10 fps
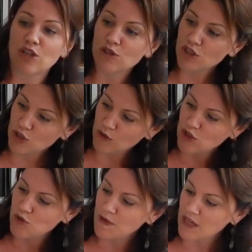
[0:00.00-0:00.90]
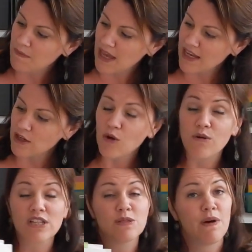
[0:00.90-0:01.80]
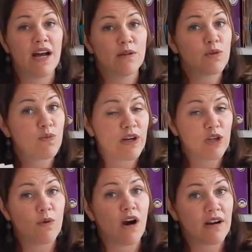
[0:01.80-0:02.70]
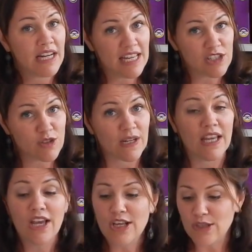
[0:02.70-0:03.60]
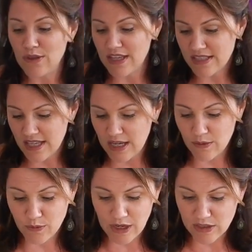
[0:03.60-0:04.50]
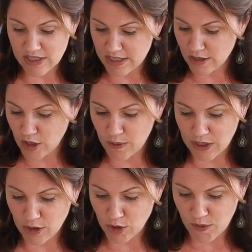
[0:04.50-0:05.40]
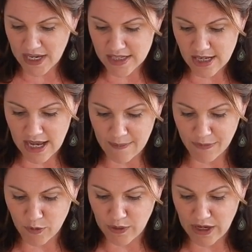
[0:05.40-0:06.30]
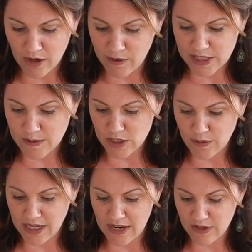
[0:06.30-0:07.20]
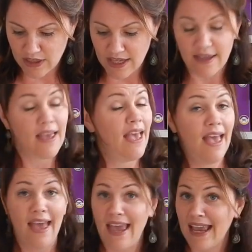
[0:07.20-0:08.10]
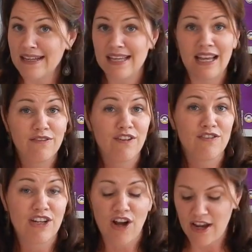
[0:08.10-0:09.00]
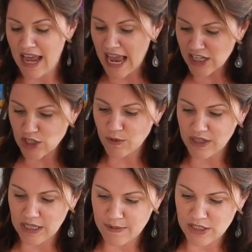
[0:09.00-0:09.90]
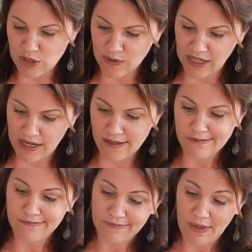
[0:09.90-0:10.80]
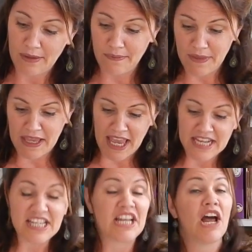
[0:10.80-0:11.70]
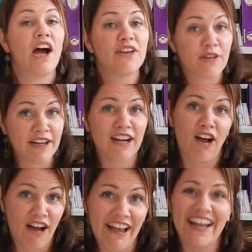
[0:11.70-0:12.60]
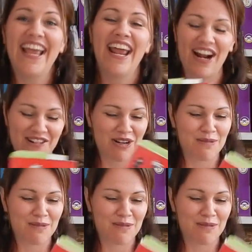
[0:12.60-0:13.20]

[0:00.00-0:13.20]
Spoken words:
goes through and you can make it correspond with where you are in history. So we are still going through it. We are going to be doing everything 1850 and on. Actually, we're going to be doing like 1800 and on in our